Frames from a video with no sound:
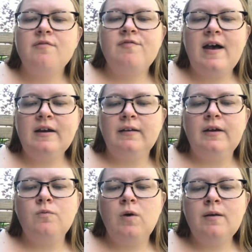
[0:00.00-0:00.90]
Finally,
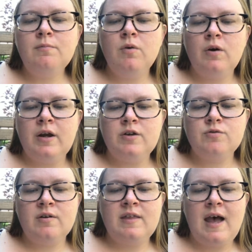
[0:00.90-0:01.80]
one morning
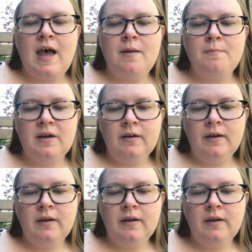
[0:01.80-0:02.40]
toward the middle